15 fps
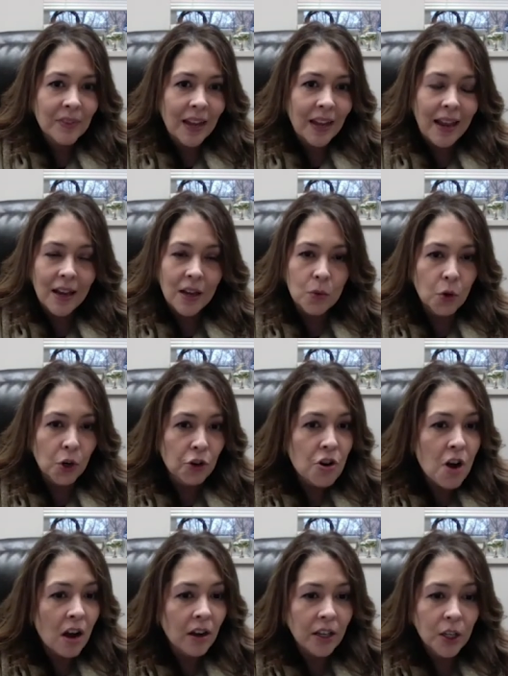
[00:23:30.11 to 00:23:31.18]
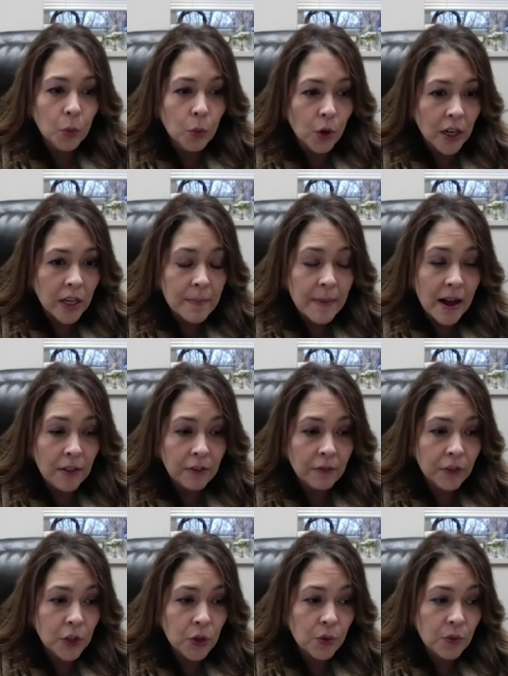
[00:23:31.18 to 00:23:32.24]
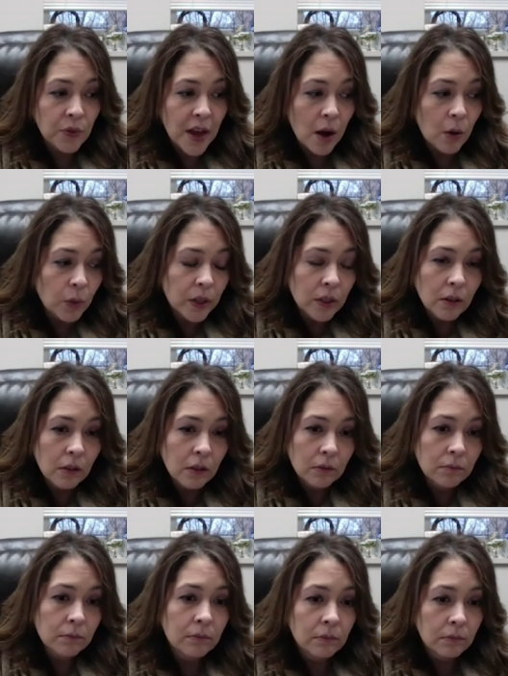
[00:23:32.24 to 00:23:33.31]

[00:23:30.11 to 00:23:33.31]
and we're not going to worry about the few that will